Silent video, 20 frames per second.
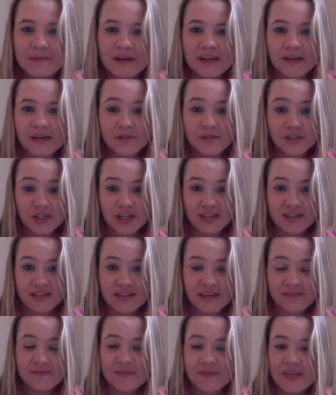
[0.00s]
name is
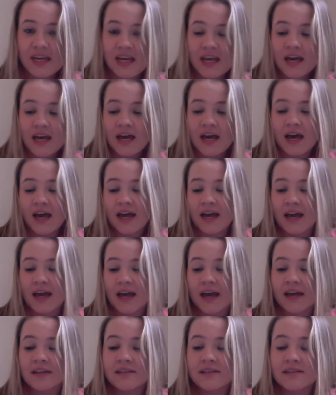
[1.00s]
Jessie,
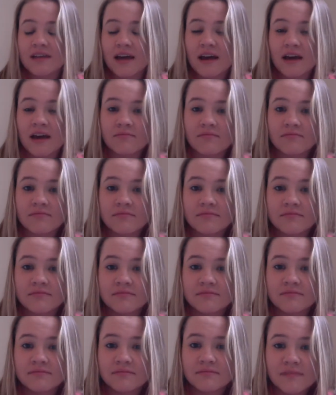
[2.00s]
and
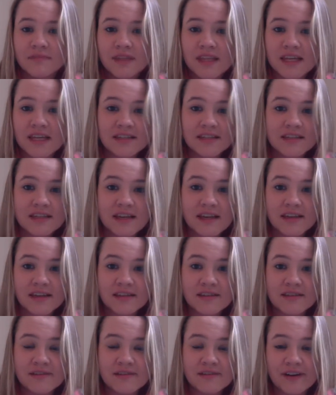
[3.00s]
this
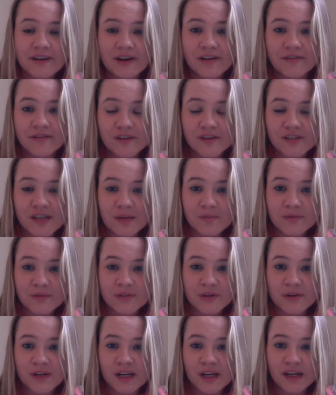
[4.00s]
is the very first
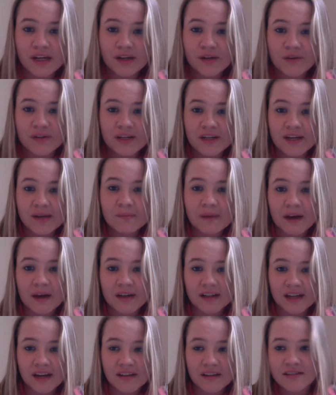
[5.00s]
episode in a new knitting
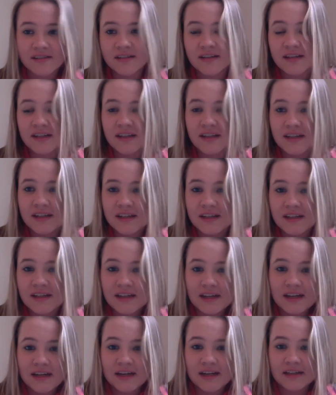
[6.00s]
podcast.
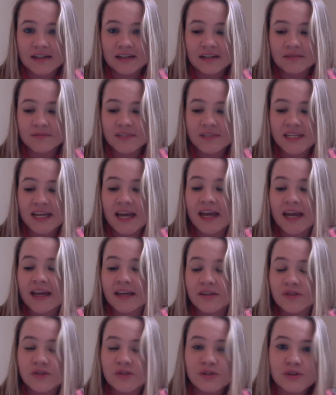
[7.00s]
Today
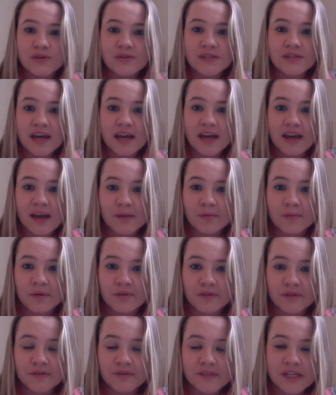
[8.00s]
is Tuesday, April
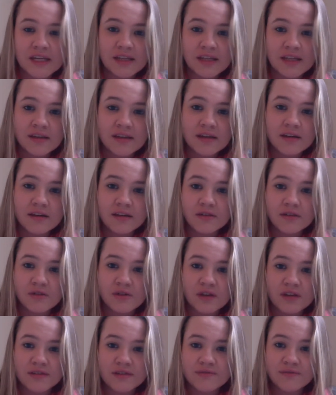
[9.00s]
15th,
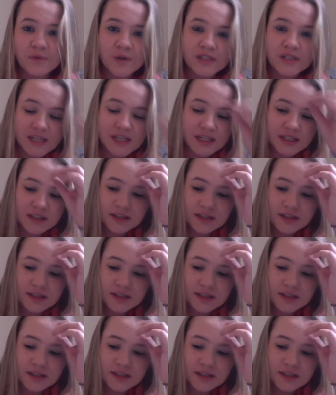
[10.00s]
2014.